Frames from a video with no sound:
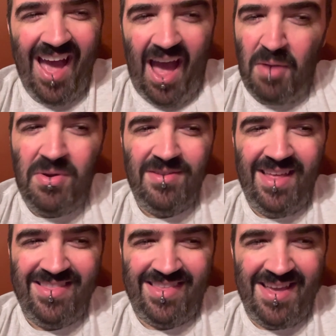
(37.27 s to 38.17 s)
I wondered
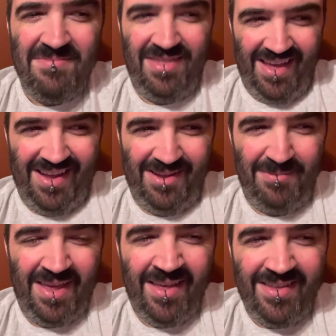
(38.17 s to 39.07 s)
that same thing,
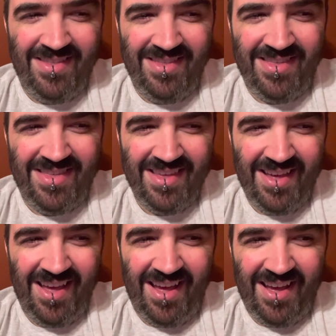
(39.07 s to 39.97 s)
because,
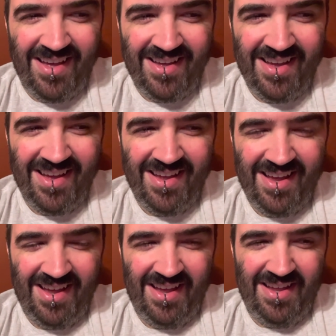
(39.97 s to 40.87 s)
I'm
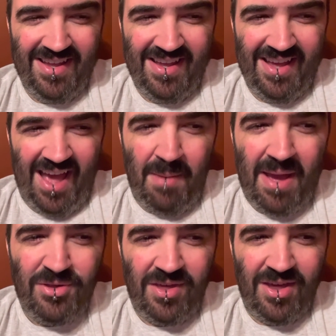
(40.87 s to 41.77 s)

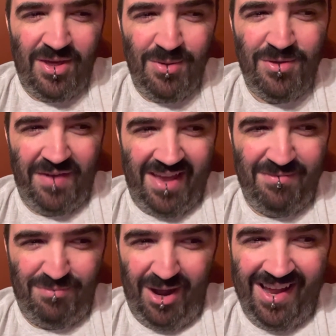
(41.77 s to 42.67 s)
actually a huge fan
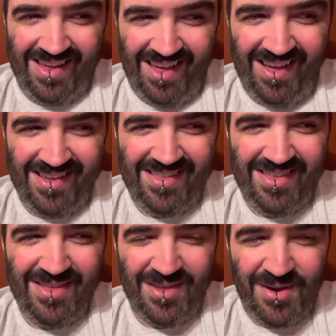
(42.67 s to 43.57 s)
of Brian Cox,
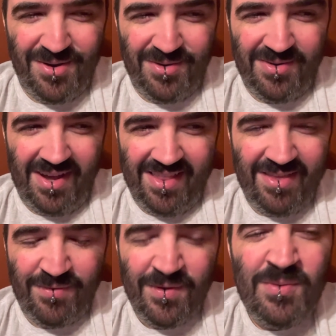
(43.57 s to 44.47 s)
so
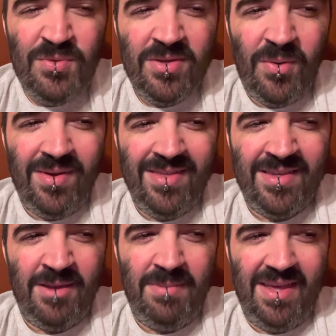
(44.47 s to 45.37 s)
this film was always
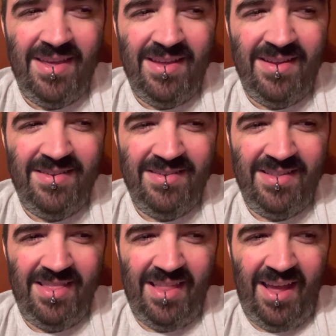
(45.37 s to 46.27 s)
gonna be,
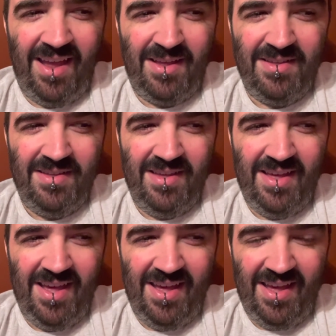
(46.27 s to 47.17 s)
like,
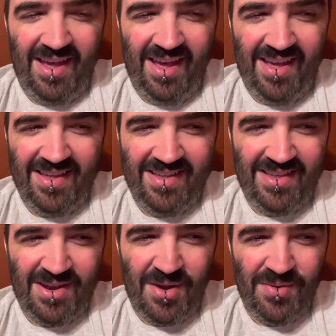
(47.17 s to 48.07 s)

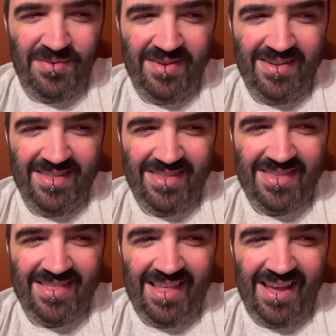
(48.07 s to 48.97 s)
you know,
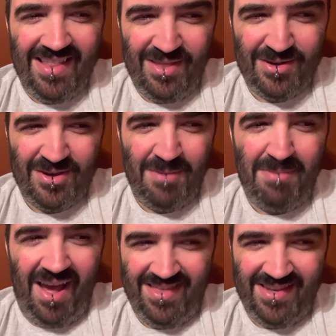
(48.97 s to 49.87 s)
slightly looked on
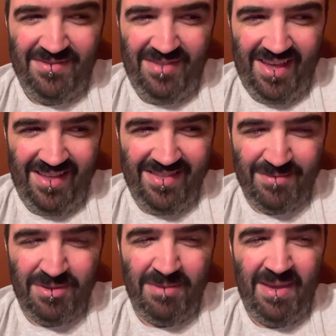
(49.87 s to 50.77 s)
positively,
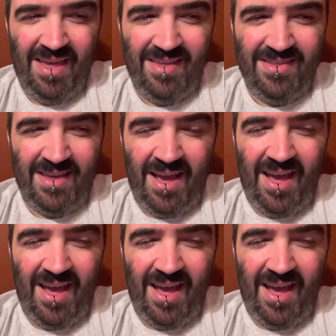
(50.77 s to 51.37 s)
simply because